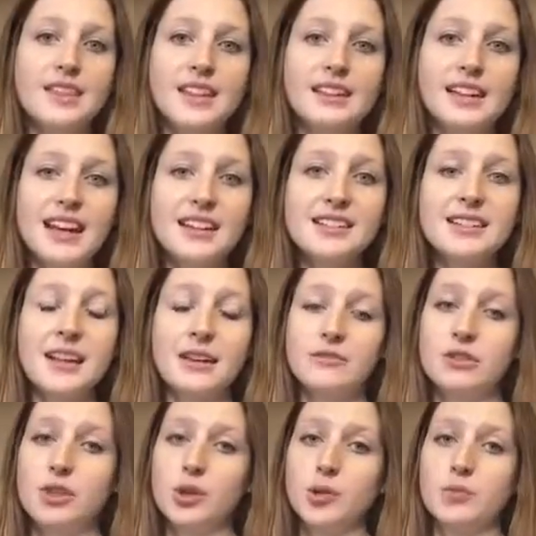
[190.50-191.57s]
The next set
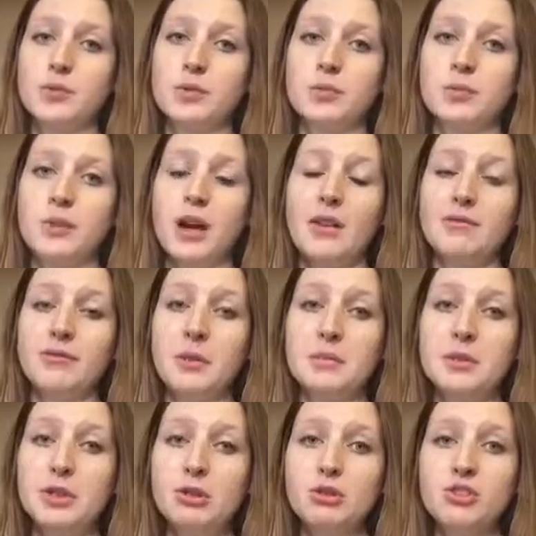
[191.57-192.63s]
of terms come
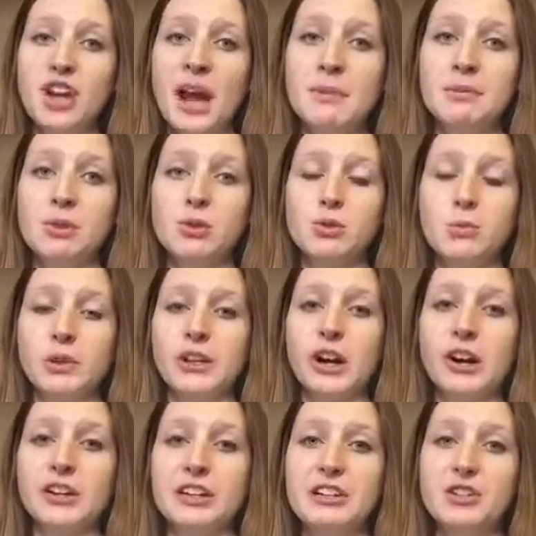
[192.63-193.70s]
from two chapters
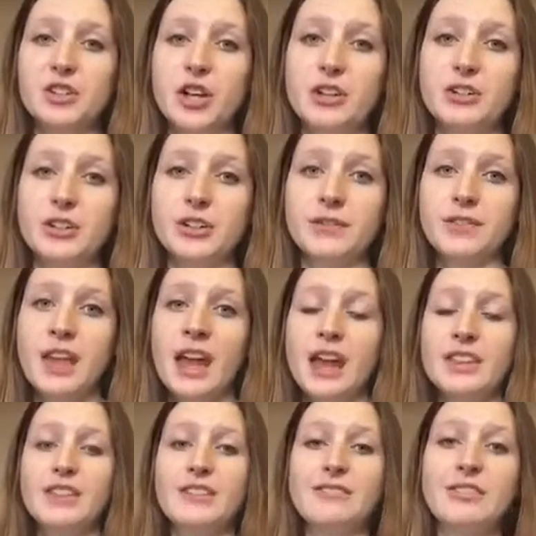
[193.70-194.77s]
regarding gender.
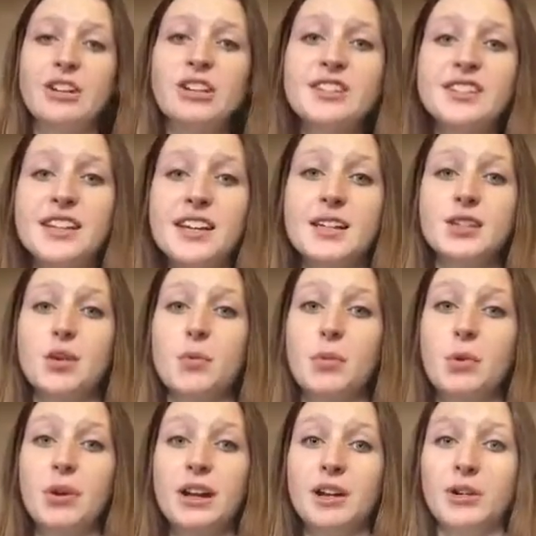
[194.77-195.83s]
The first is the
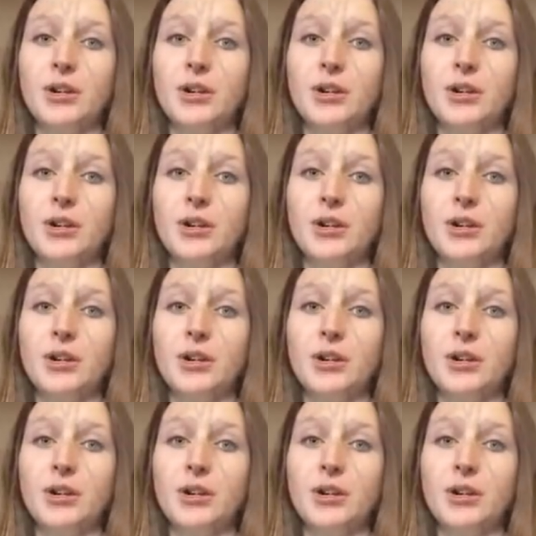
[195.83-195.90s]
boy